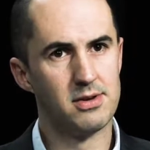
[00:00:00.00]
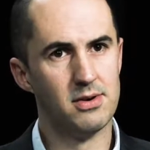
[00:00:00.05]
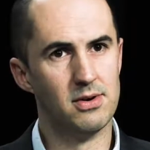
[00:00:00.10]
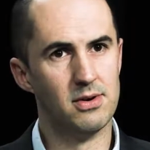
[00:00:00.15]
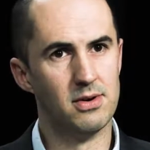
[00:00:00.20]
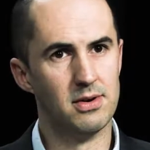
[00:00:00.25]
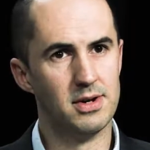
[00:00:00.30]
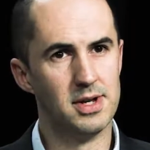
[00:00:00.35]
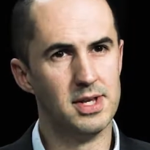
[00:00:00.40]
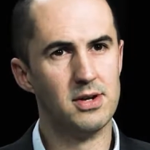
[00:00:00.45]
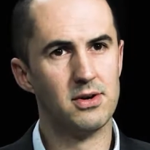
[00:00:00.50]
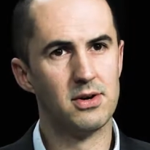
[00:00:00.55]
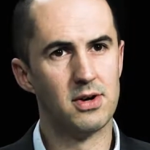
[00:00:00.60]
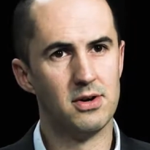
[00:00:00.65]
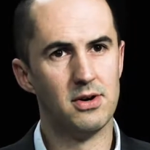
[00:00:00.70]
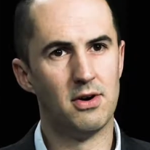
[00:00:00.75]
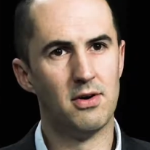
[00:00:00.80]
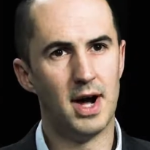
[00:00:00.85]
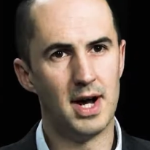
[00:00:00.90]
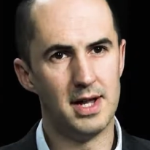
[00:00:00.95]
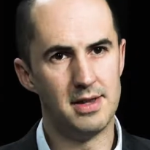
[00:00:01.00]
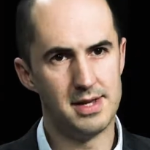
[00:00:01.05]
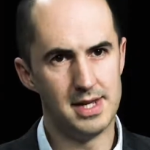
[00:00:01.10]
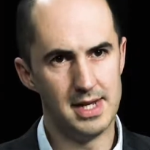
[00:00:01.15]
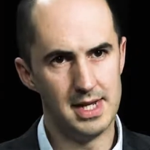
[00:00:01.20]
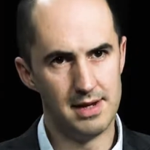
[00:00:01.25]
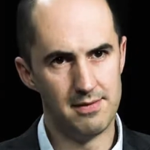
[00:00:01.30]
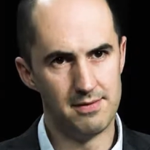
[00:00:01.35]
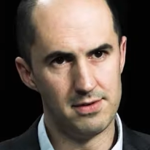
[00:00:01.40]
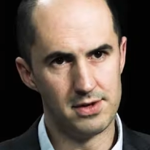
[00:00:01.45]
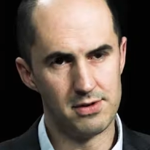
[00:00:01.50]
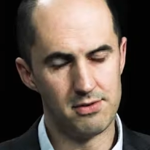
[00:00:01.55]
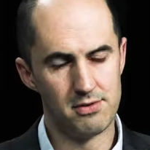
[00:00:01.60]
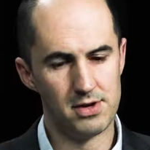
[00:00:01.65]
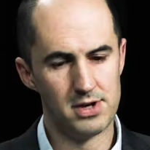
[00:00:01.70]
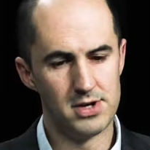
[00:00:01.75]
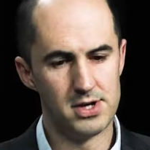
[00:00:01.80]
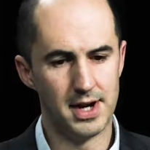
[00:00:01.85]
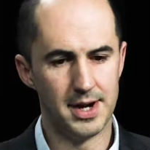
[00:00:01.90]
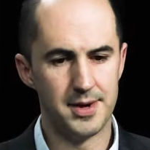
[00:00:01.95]
are stored and your core IT
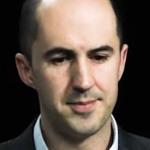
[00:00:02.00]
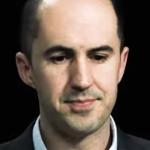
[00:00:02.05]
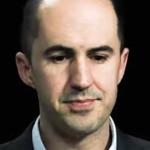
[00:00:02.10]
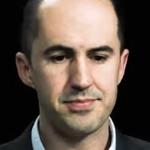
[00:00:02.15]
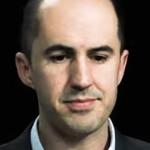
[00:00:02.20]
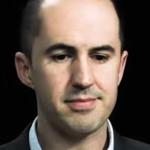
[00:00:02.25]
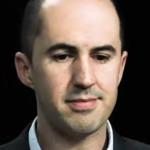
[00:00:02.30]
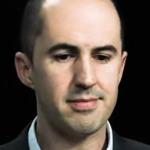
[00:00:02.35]
infrastructure.